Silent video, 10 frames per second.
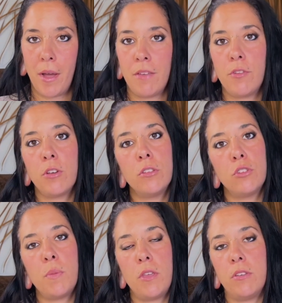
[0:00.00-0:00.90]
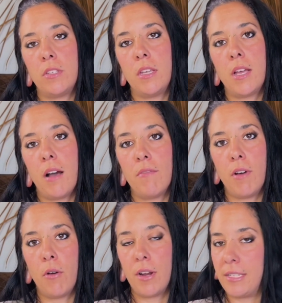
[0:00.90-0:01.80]
but if you're going to be using
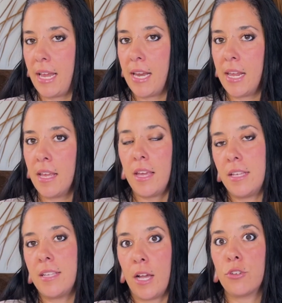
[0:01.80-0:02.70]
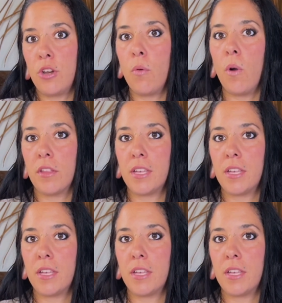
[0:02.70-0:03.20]
Canva on a daily, it's actually worth